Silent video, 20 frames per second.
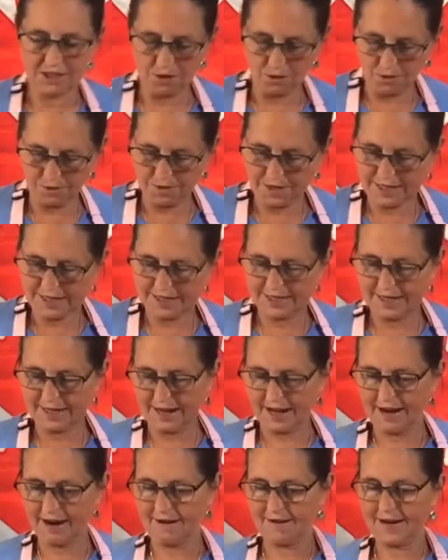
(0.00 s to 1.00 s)
this
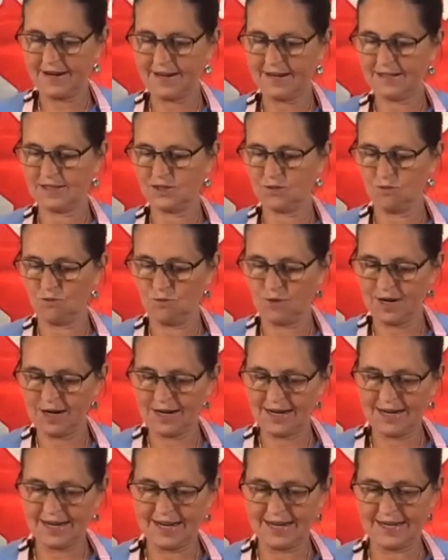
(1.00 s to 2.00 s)
layer is really
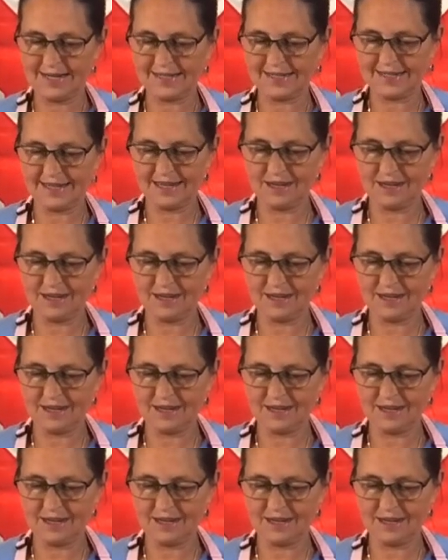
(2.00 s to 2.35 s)
easy.